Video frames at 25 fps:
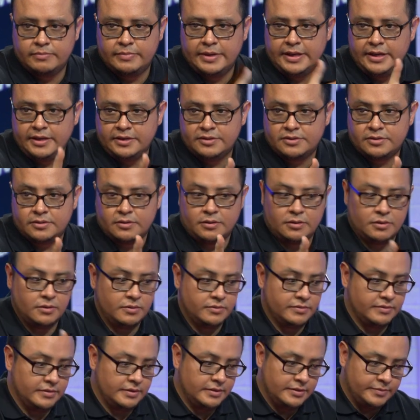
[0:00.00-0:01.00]
based
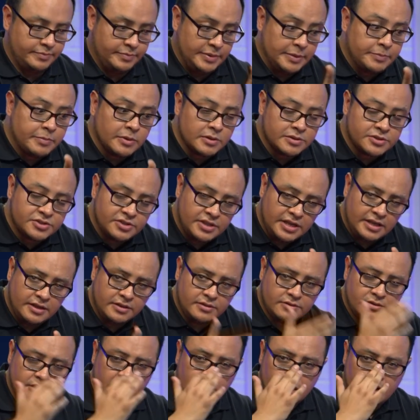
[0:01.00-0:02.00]
on people's
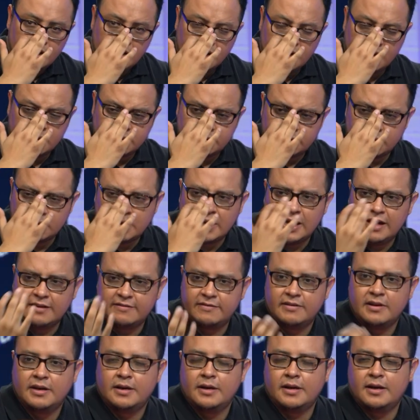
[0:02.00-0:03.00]
needs uh, to
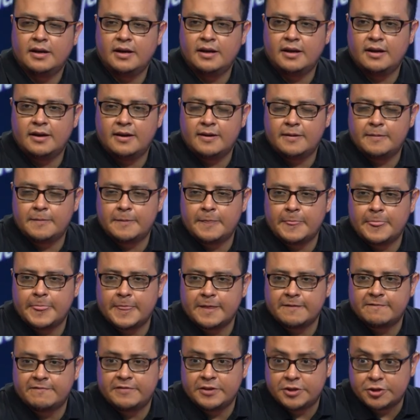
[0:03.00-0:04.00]
have
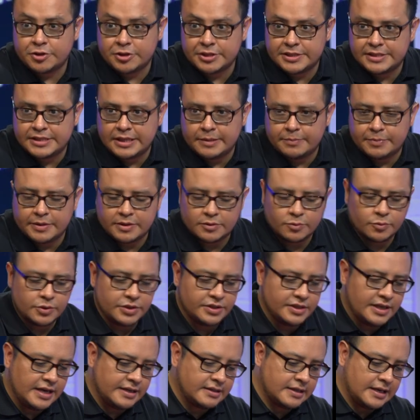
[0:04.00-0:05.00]
um, feature snippet
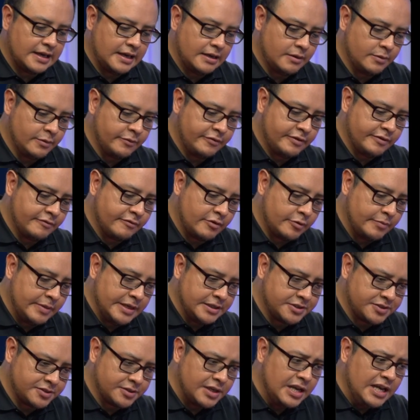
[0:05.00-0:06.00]
with that kind of
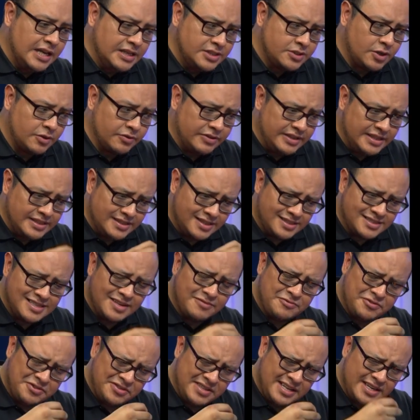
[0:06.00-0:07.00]
information. So this is
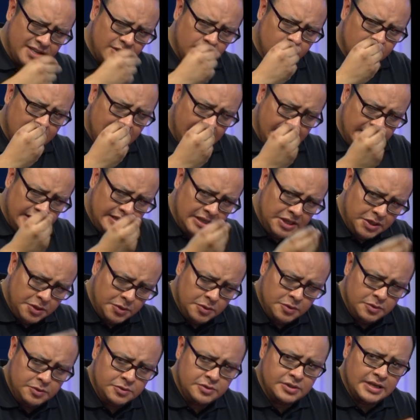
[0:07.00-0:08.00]
something that you can
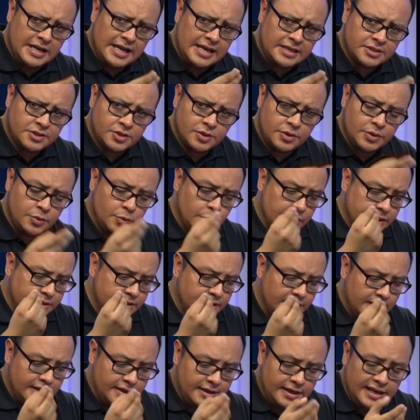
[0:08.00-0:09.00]
use actually with
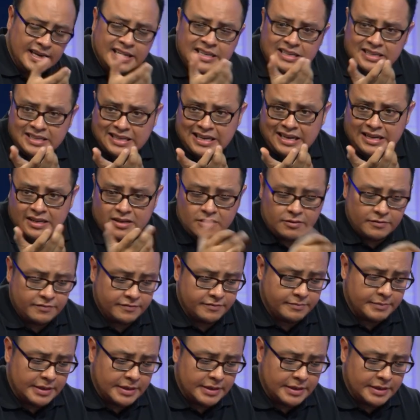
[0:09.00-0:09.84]
any kind of